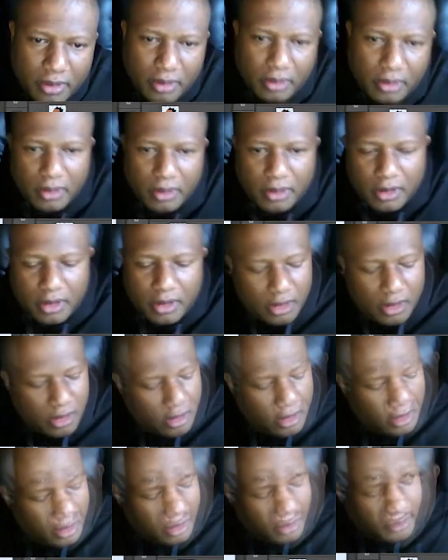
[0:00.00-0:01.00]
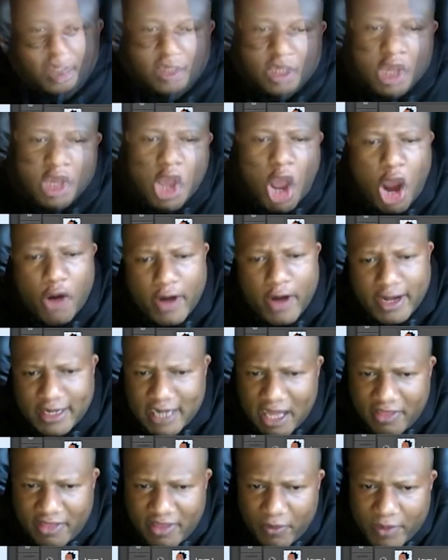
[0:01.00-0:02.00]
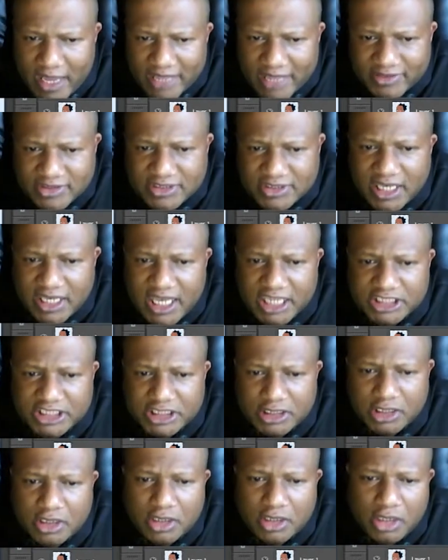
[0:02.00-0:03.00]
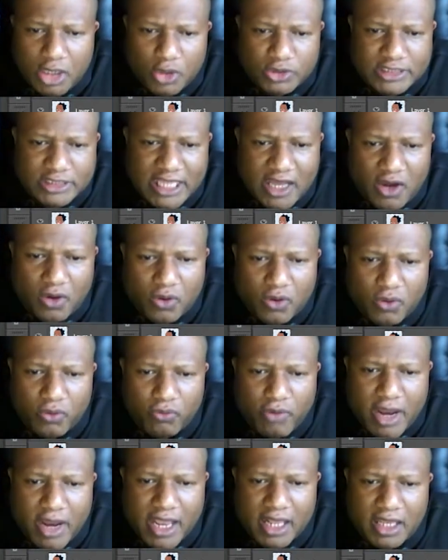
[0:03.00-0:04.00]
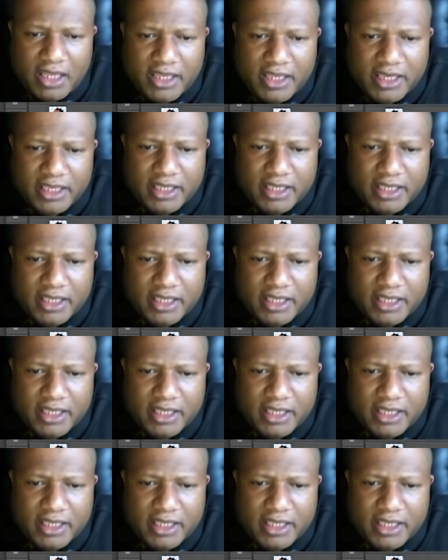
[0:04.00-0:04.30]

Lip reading: All right, now that we got the selection closed out, right click